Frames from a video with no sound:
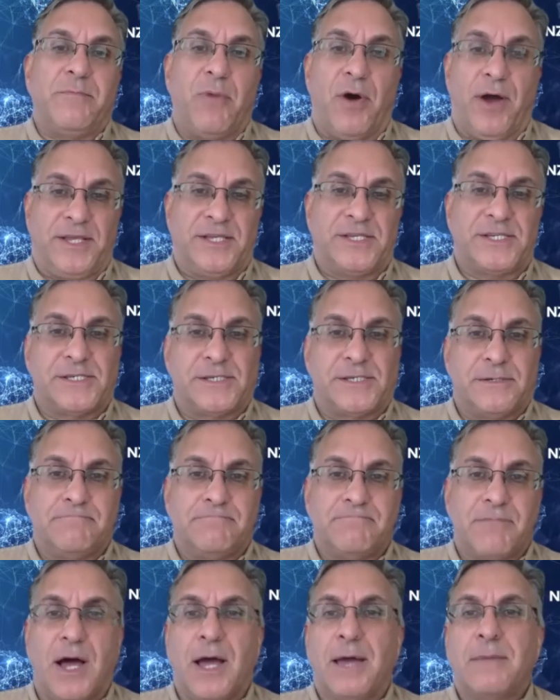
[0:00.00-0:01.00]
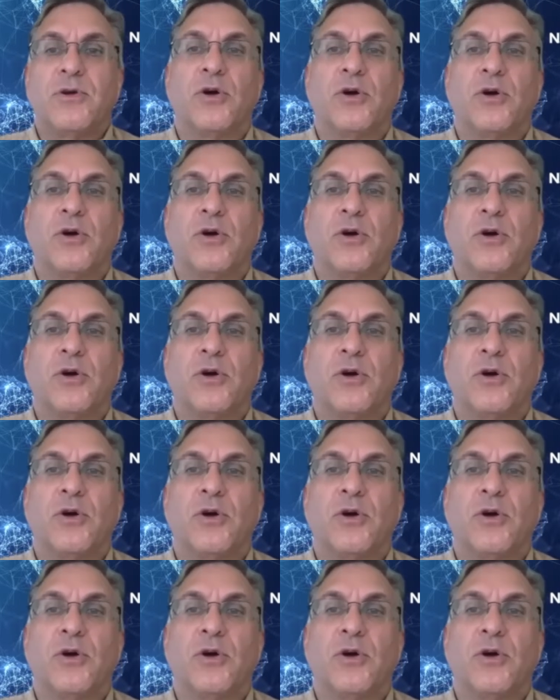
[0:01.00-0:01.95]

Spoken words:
Bytes. I'm Gautam Paul.